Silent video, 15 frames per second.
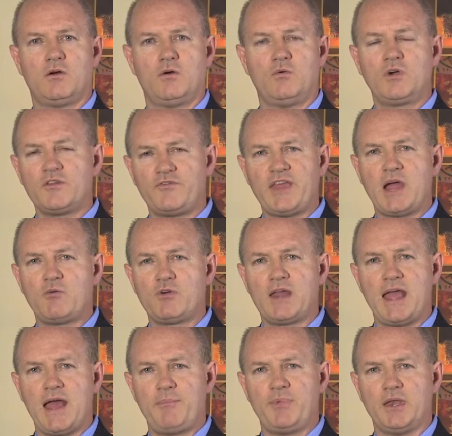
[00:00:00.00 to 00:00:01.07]
What if that were to
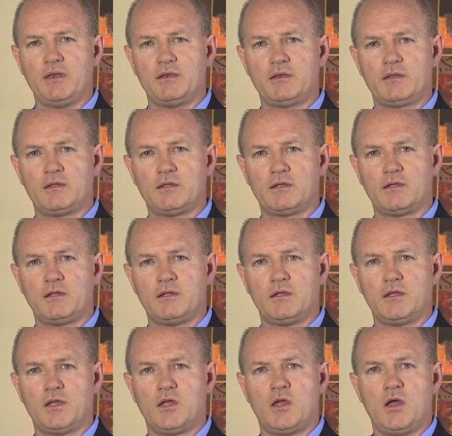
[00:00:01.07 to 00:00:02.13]
happen?
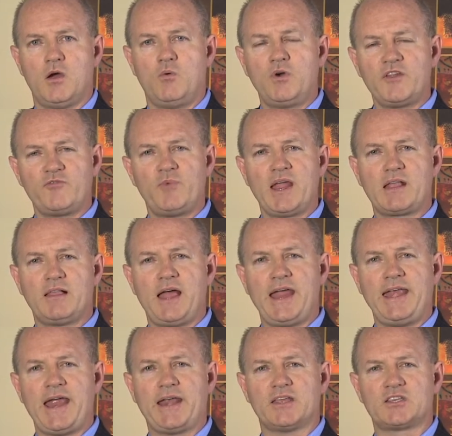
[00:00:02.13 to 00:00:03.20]
What if my
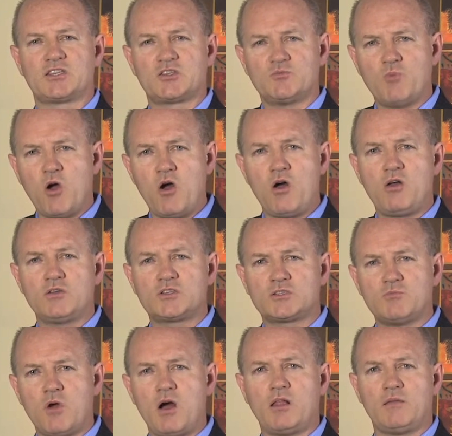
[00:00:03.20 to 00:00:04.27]
client had a small
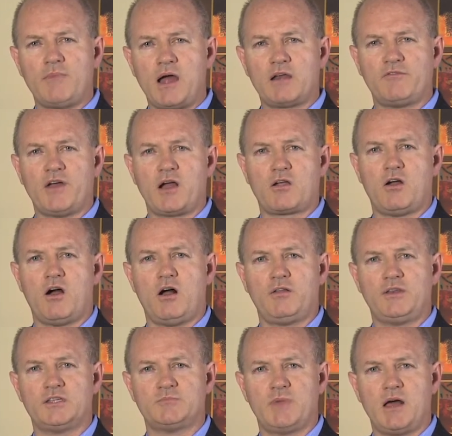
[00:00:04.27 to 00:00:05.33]
amount of alcohol
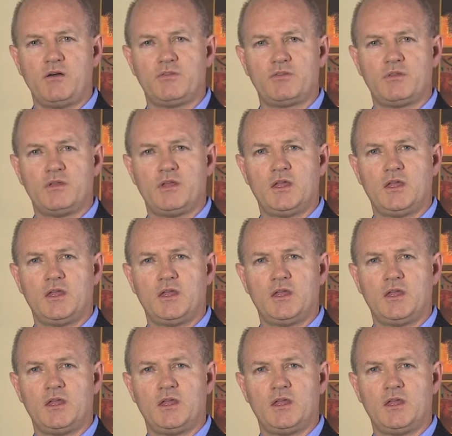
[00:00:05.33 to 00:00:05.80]
in his mouth?